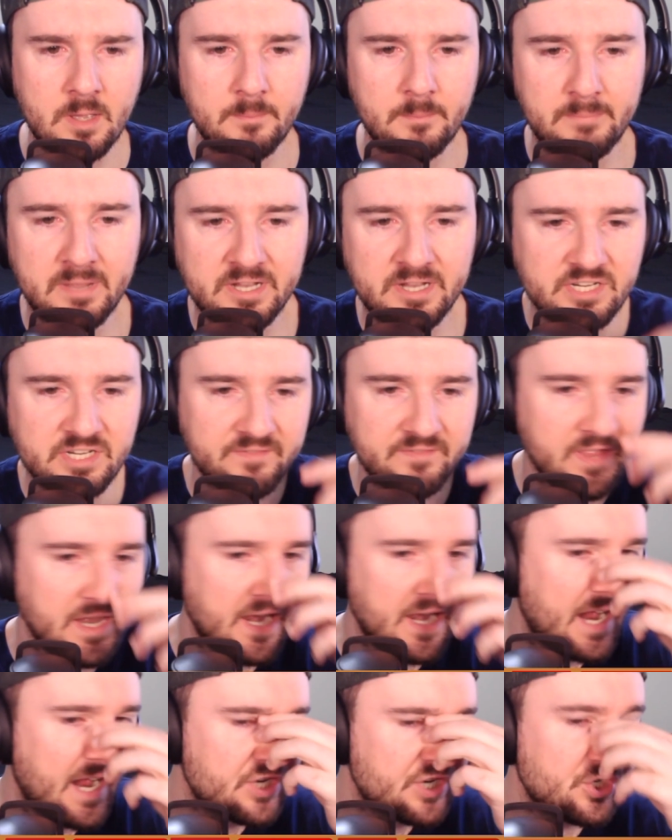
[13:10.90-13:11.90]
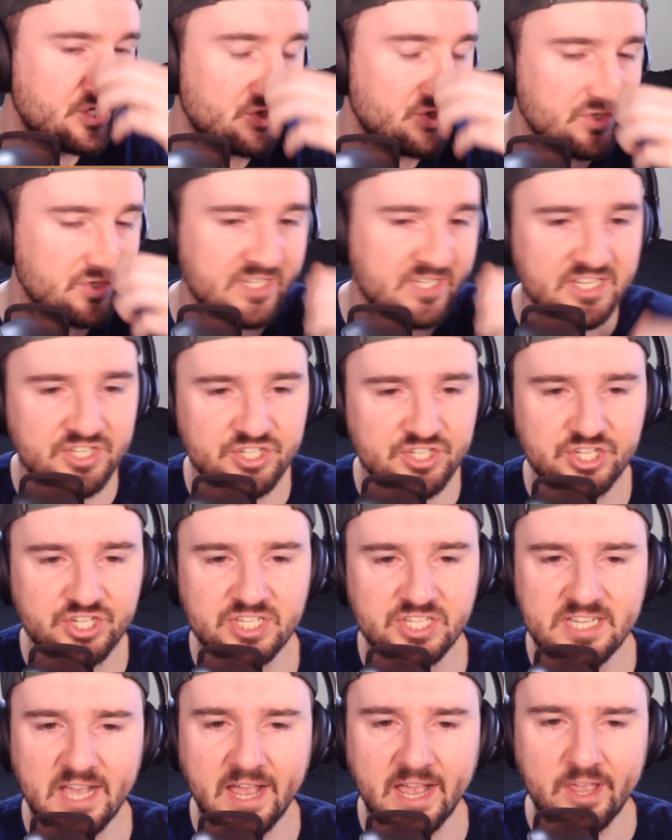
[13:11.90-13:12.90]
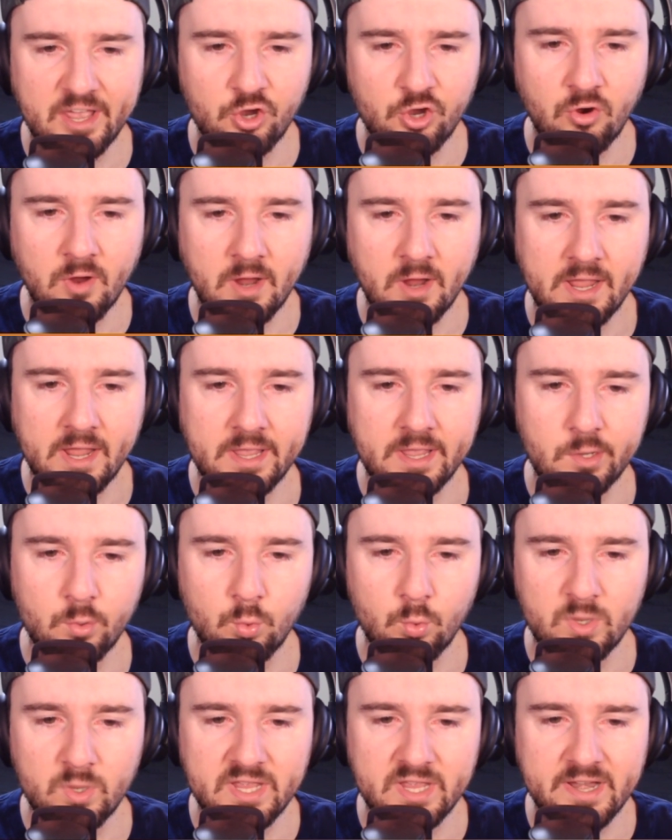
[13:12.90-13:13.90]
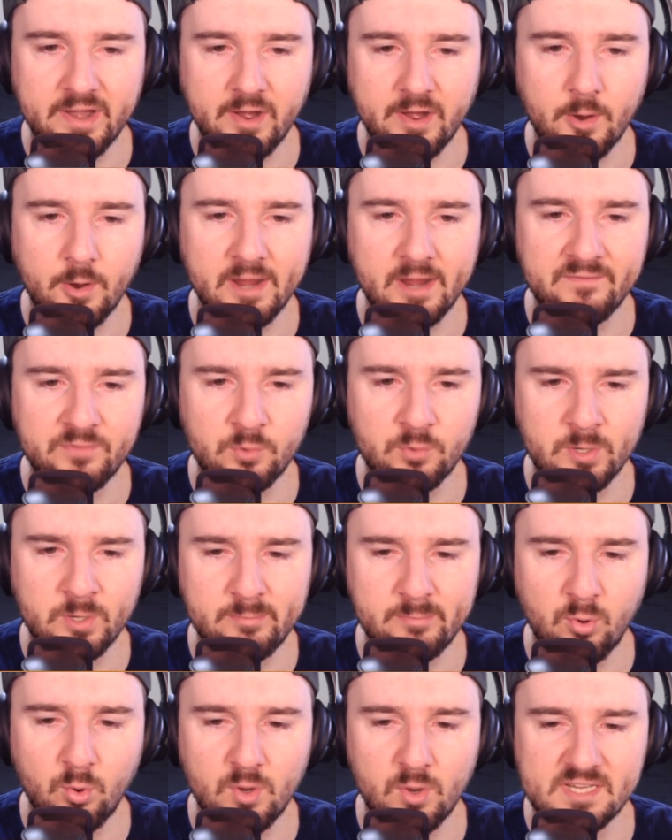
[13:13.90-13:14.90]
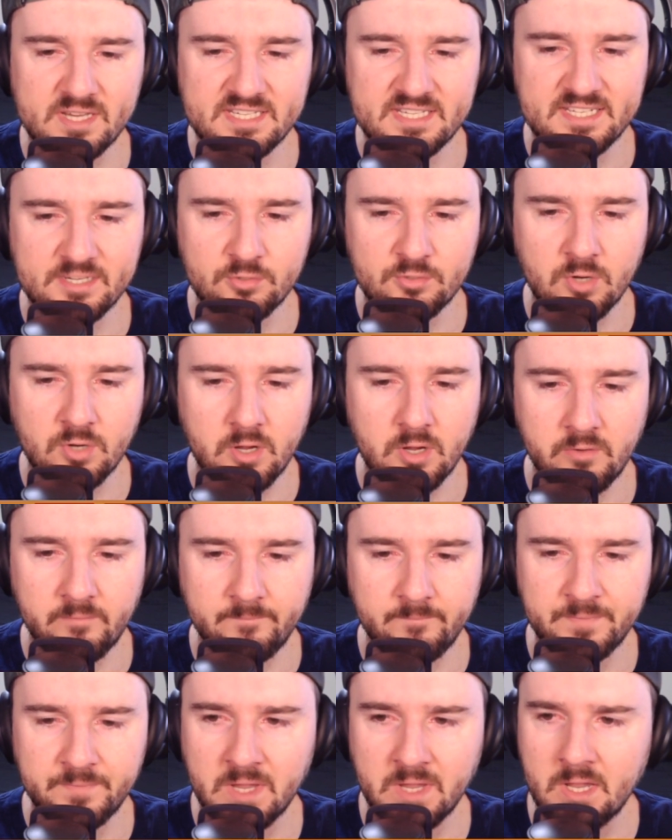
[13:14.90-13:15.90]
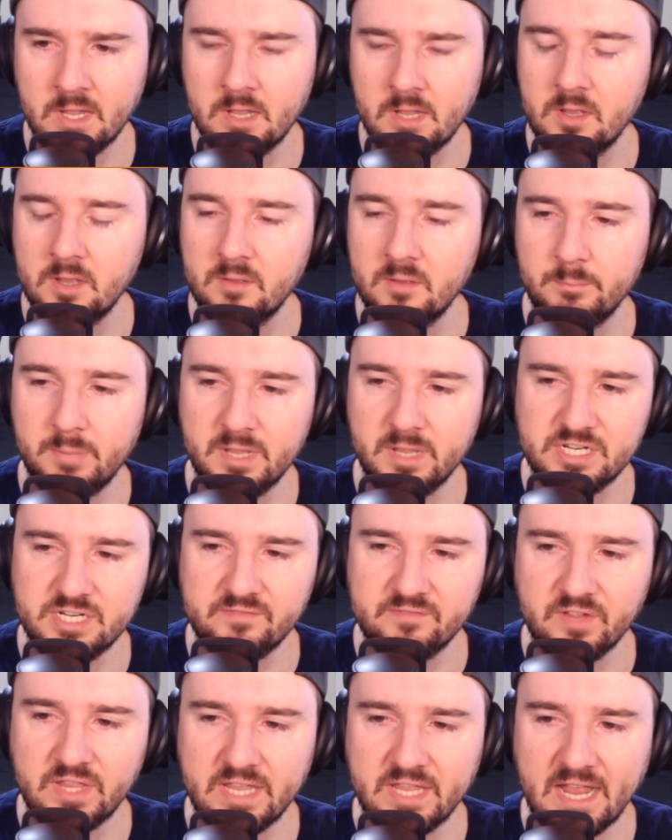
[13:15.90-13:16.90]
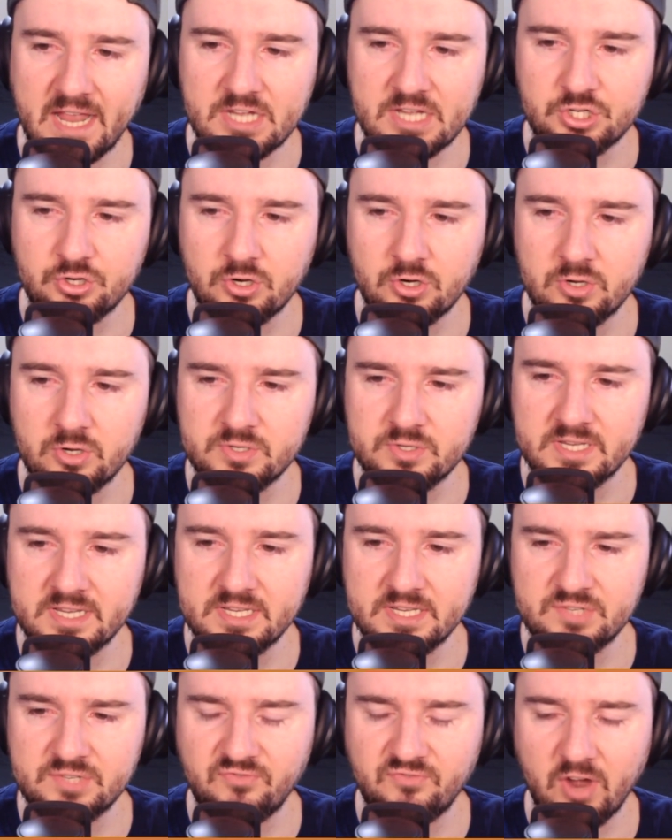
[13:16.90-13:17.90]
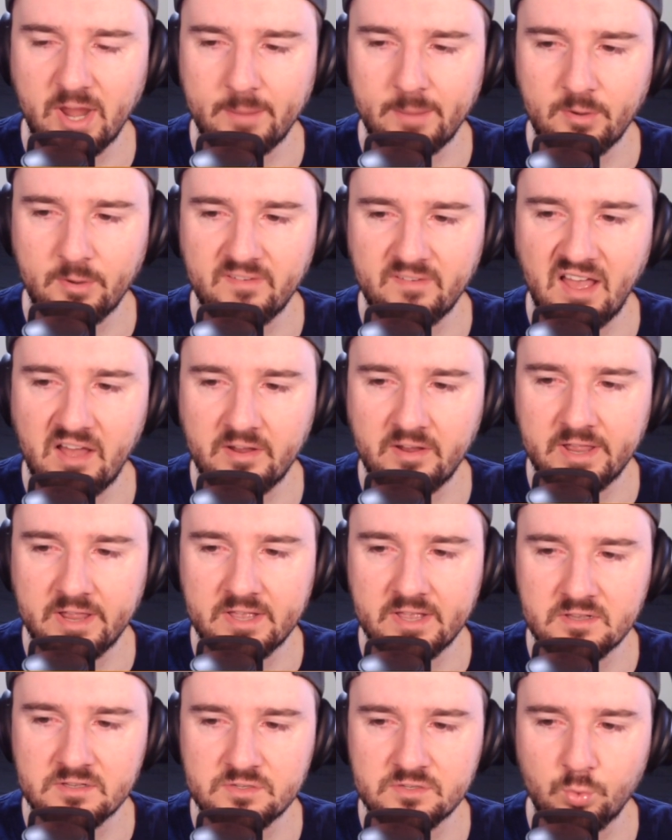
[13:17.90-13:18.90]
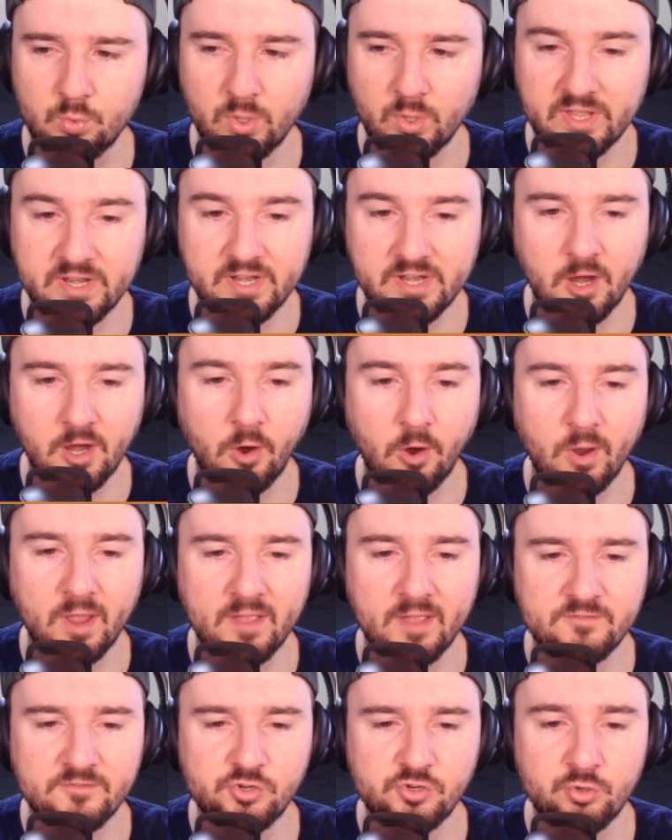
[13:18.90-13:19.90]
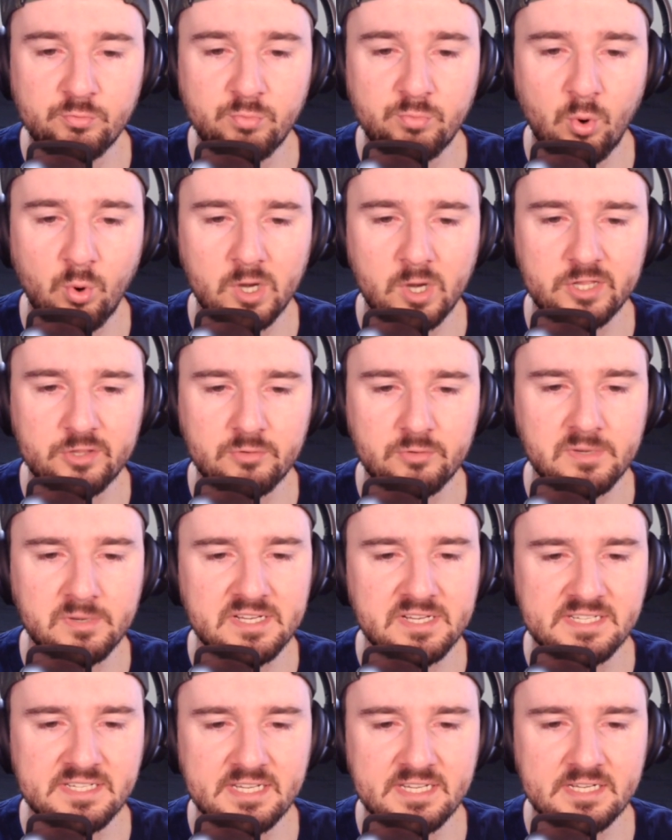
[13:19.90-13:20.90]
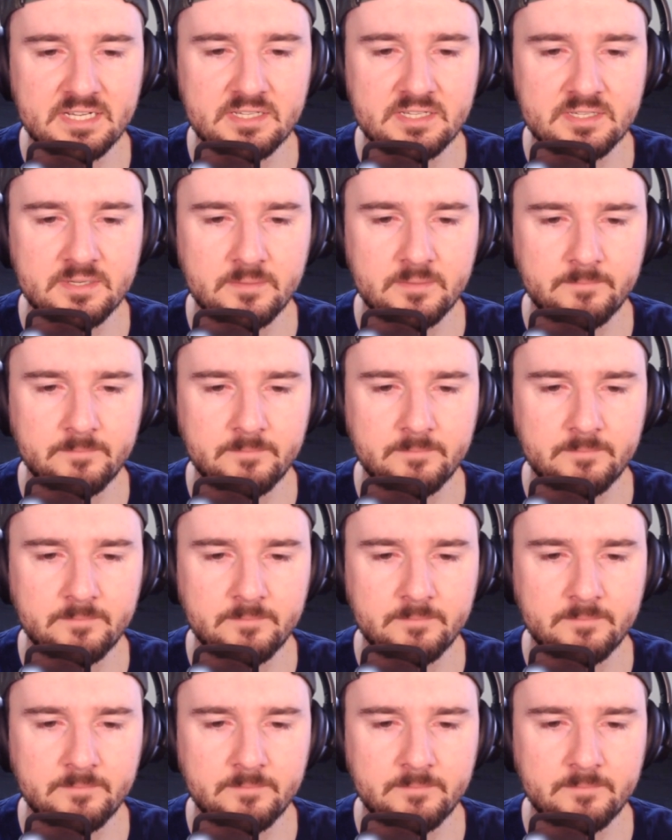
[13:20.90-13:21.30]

Pitching for the Nationals is Josiah Gray with an ERA of 3.0. Pitching for the Astros is Framber Valdez with an ERA of 2.36.